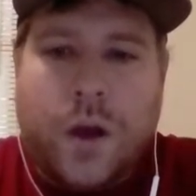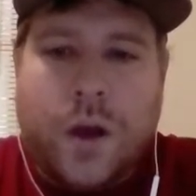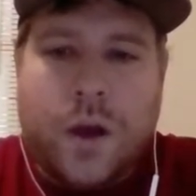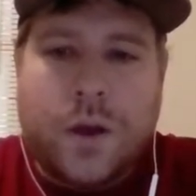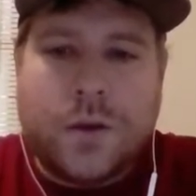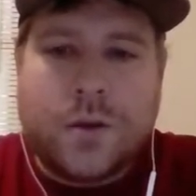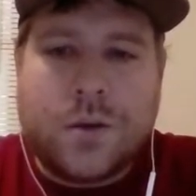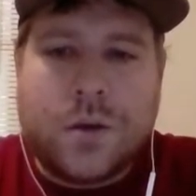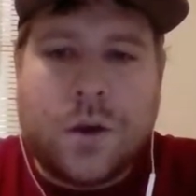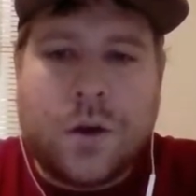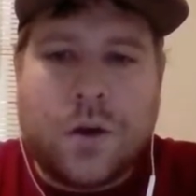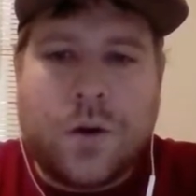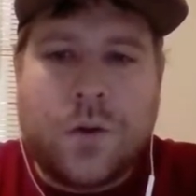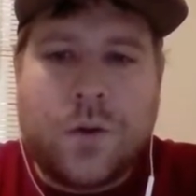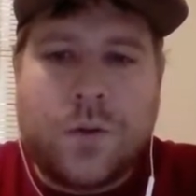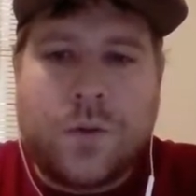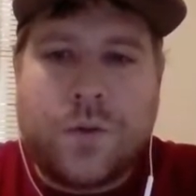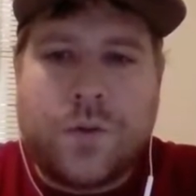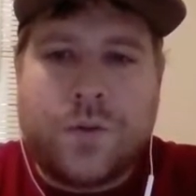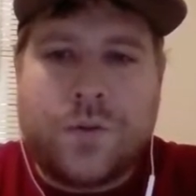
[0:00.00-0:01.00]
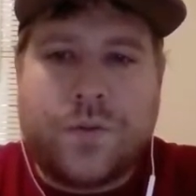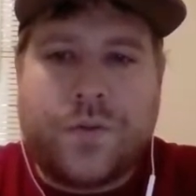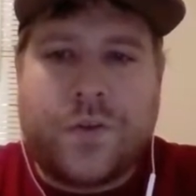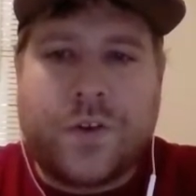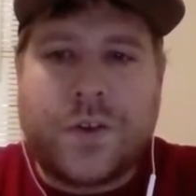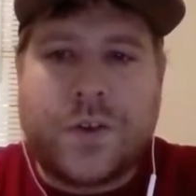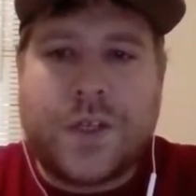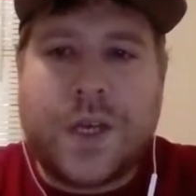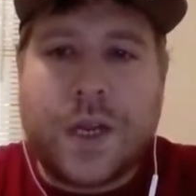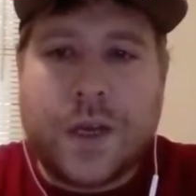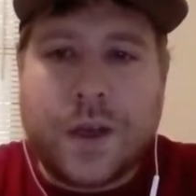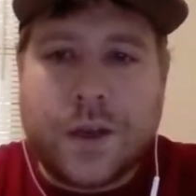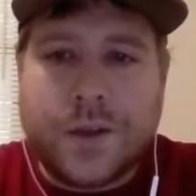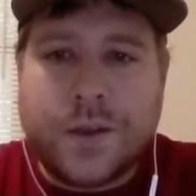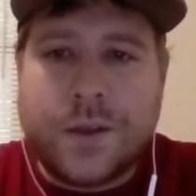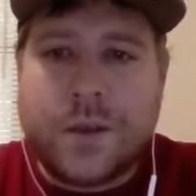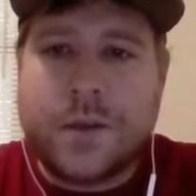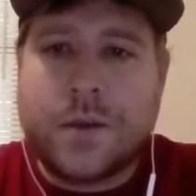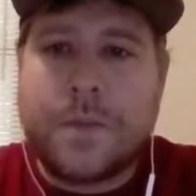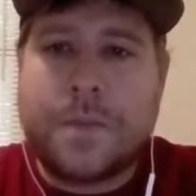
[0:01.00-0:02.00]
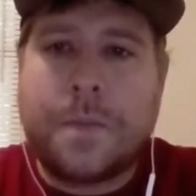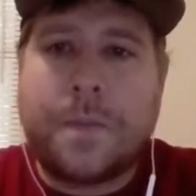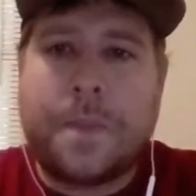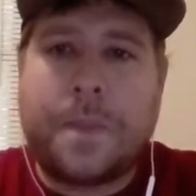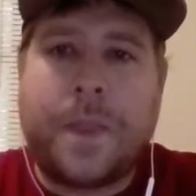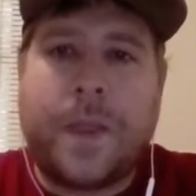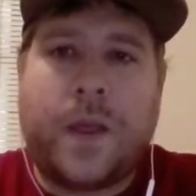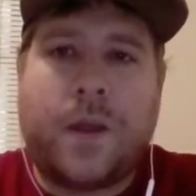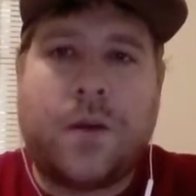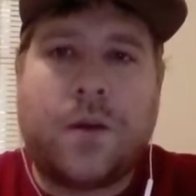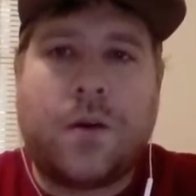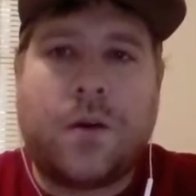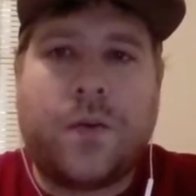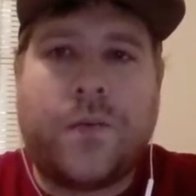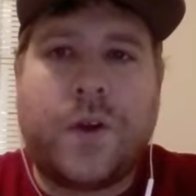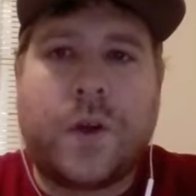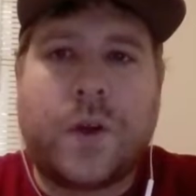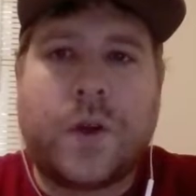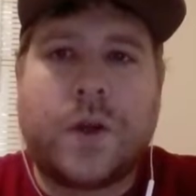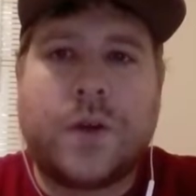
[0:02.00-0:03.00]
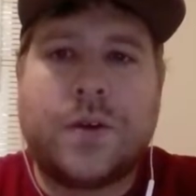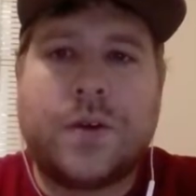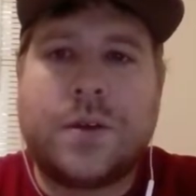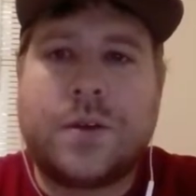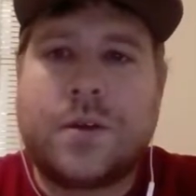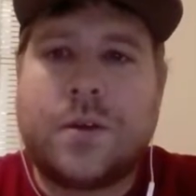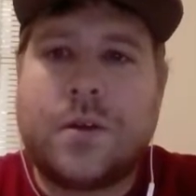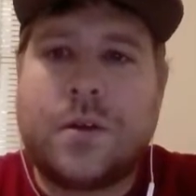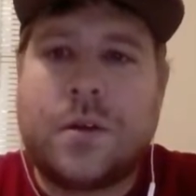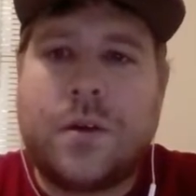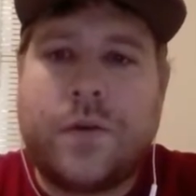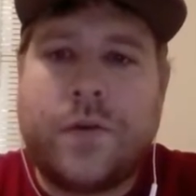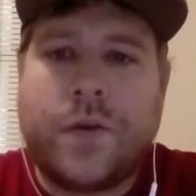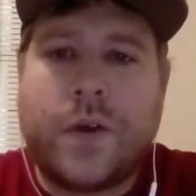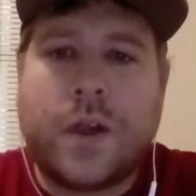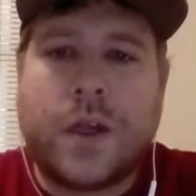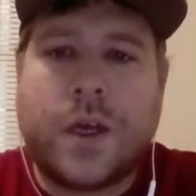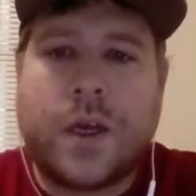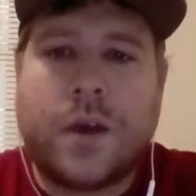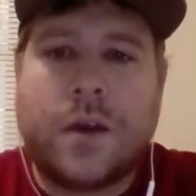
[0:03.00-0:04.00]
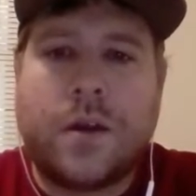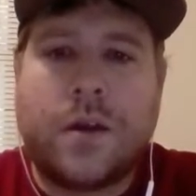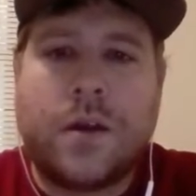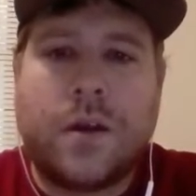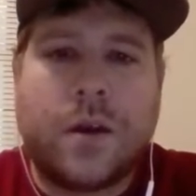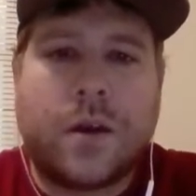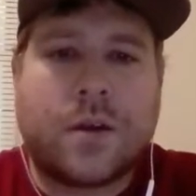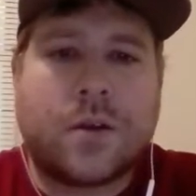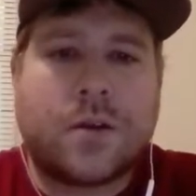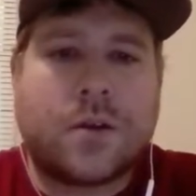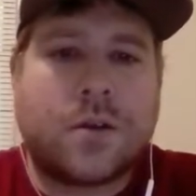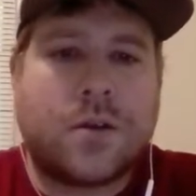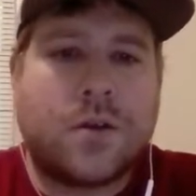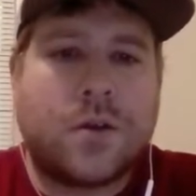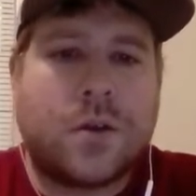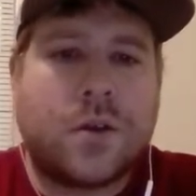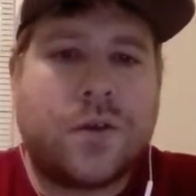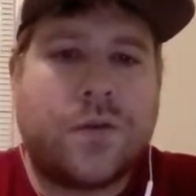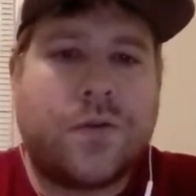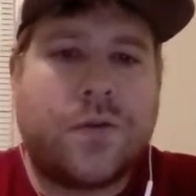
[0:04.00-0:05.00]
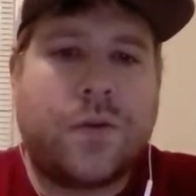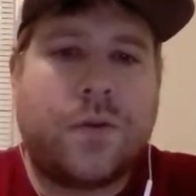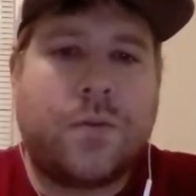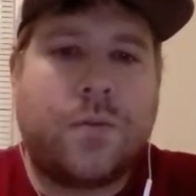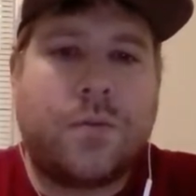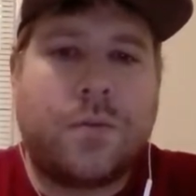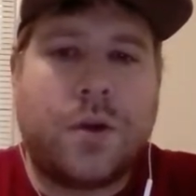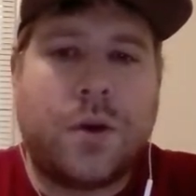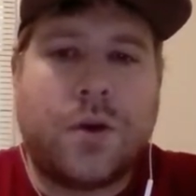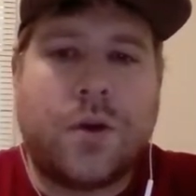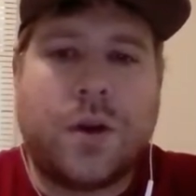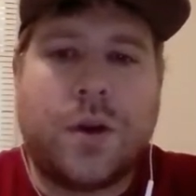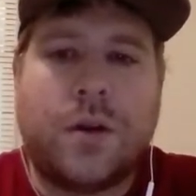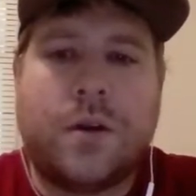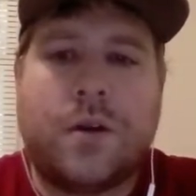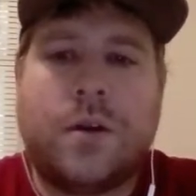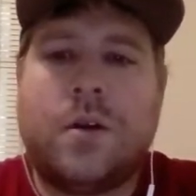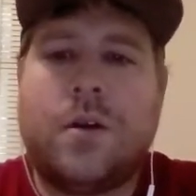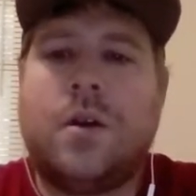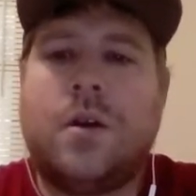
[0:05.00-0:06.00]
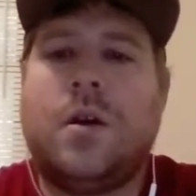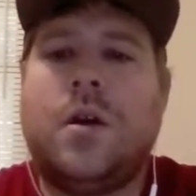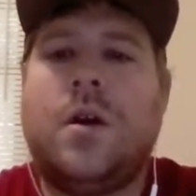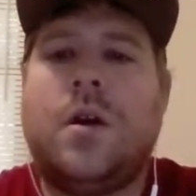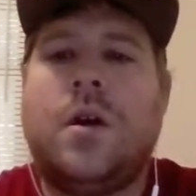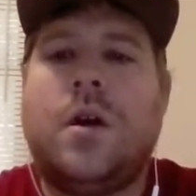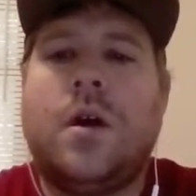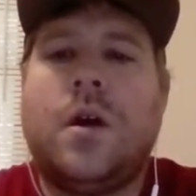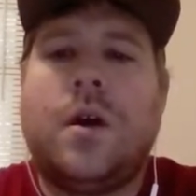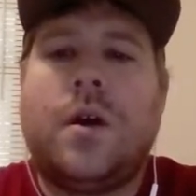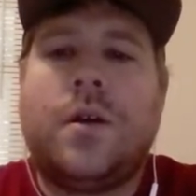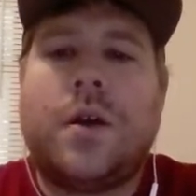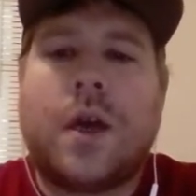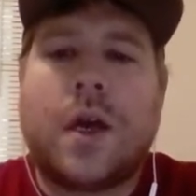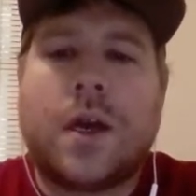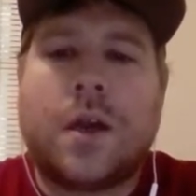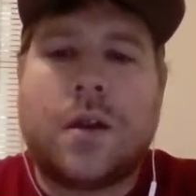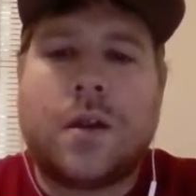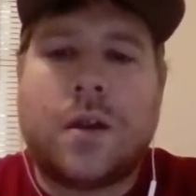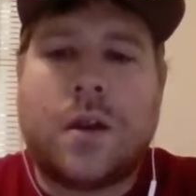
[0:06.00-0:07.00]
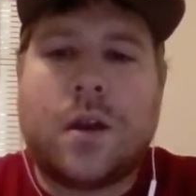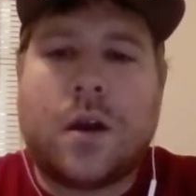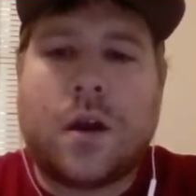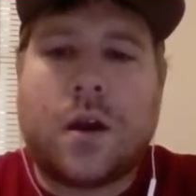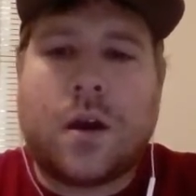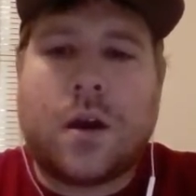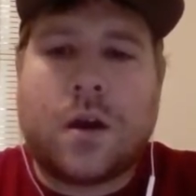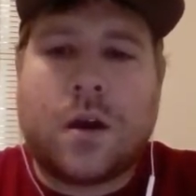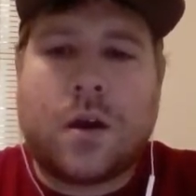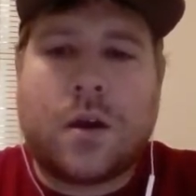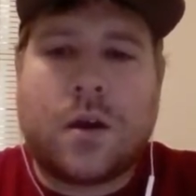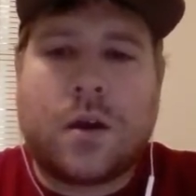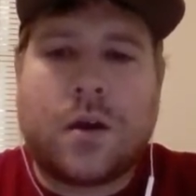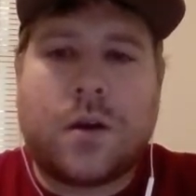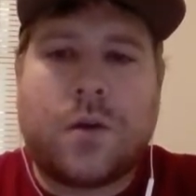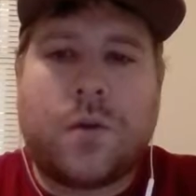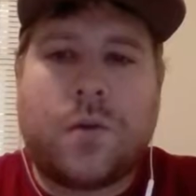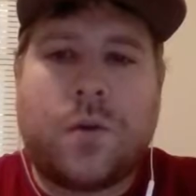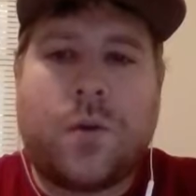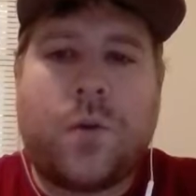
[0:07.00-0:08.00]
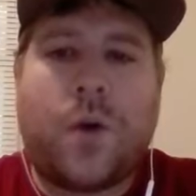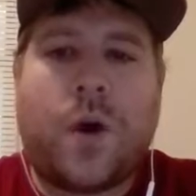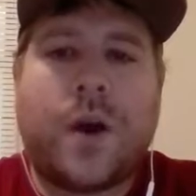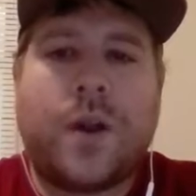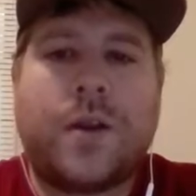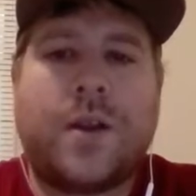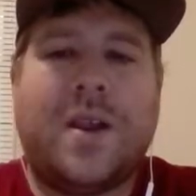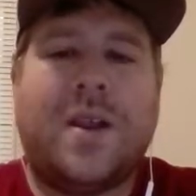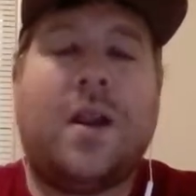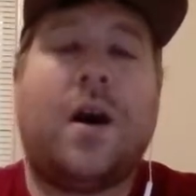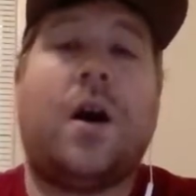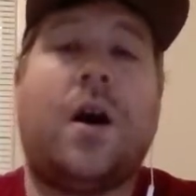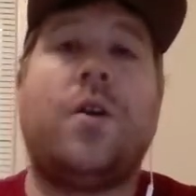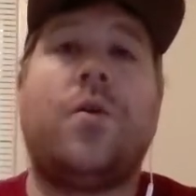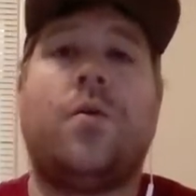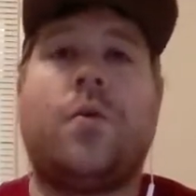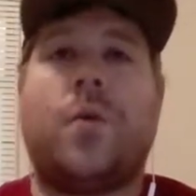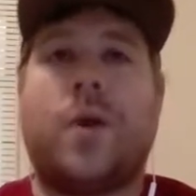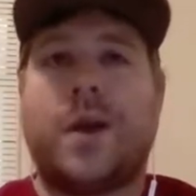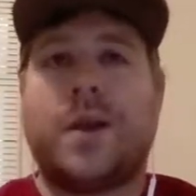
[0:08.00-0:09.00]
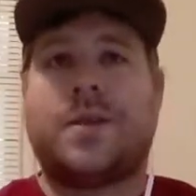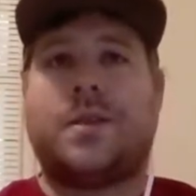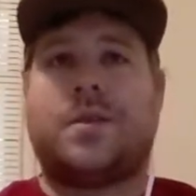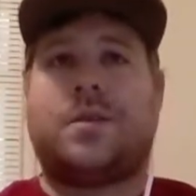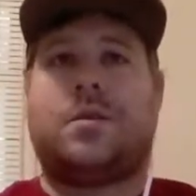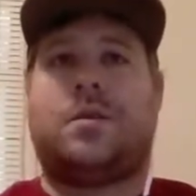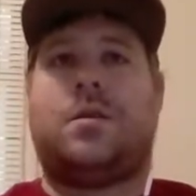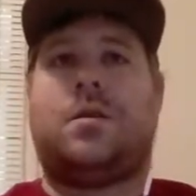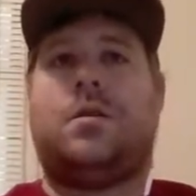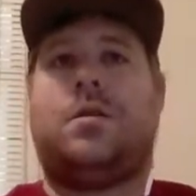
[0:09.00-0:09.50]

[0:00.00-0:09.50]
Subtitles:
So for settings, you go to filters, filly, exclusive, Buterin, and we want an unraced,